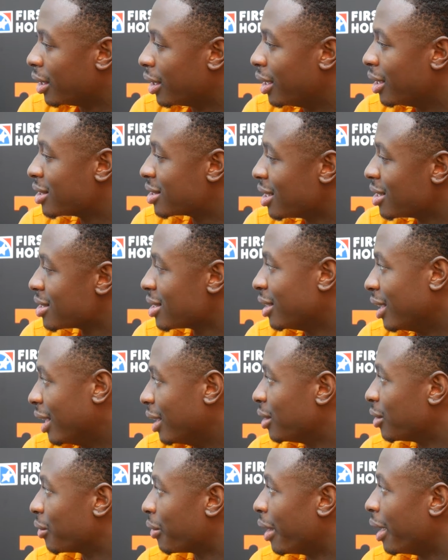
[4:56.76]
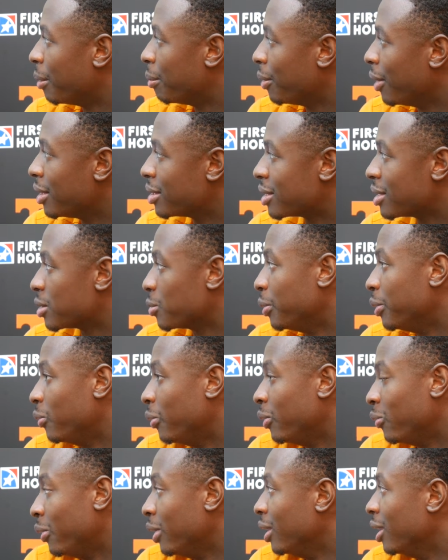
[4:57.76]
gets us in the right place, because
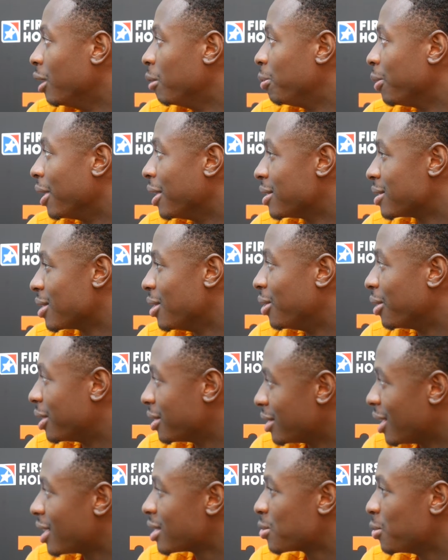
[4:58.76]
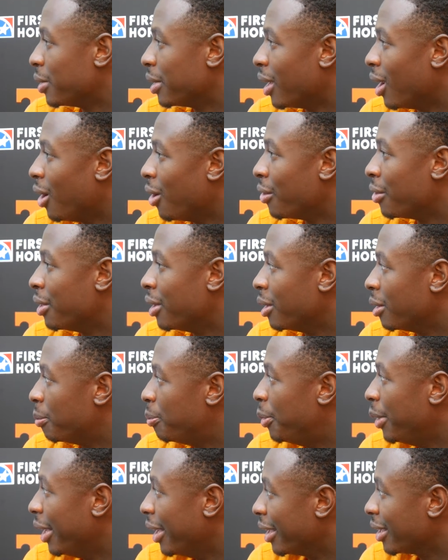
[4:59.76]
we love playing zone, because that's when all the
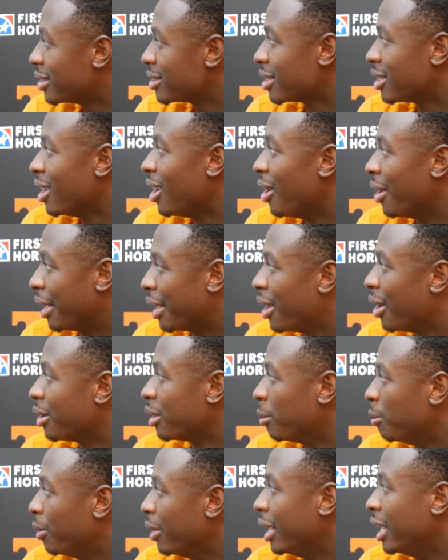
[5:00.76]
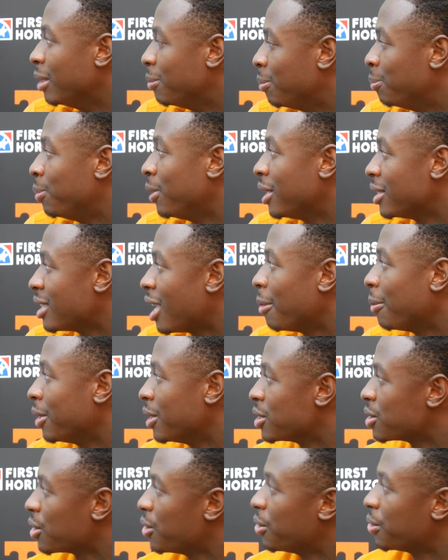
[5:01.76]
picks and all the plays happen
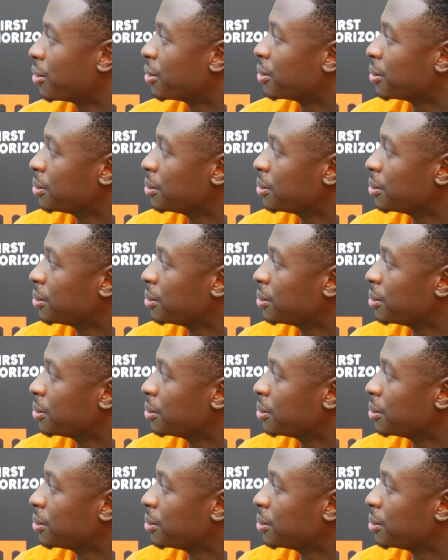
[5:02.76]
in zone.